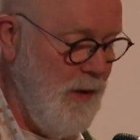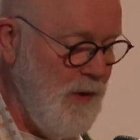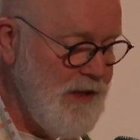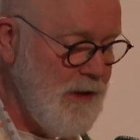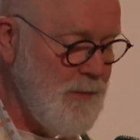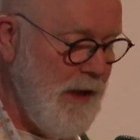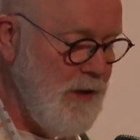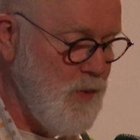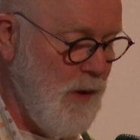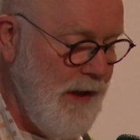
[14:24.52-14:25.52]
which
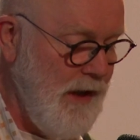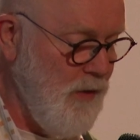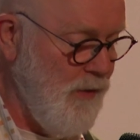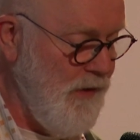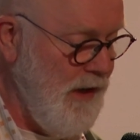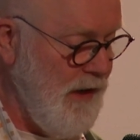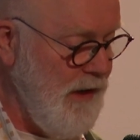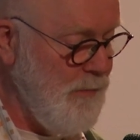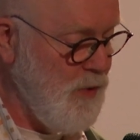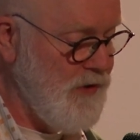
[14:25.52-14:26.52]
explains why in Auvers
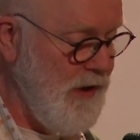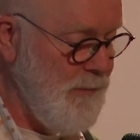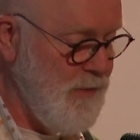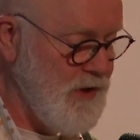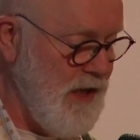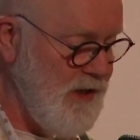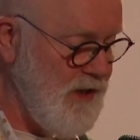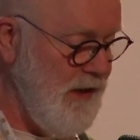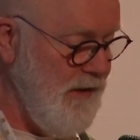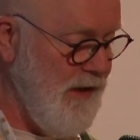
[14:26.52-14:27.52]
he portrayed
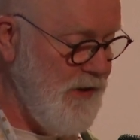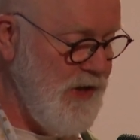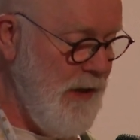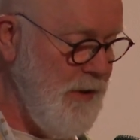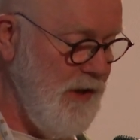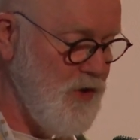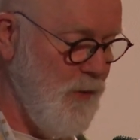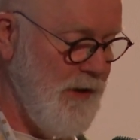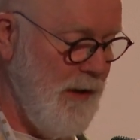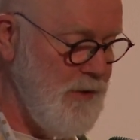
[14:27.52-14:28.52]
precisely their shabby,
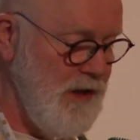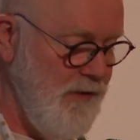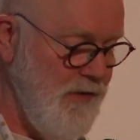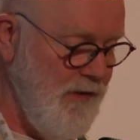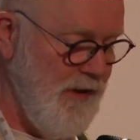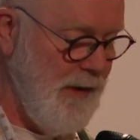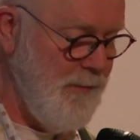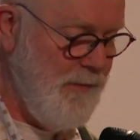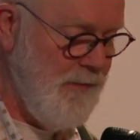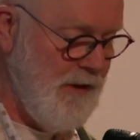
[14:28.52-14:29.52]
sometimes even
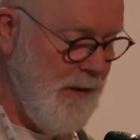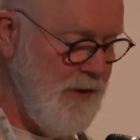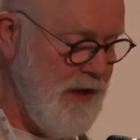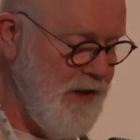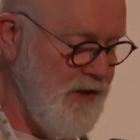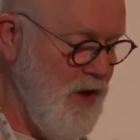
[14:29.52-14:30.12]
dilapidated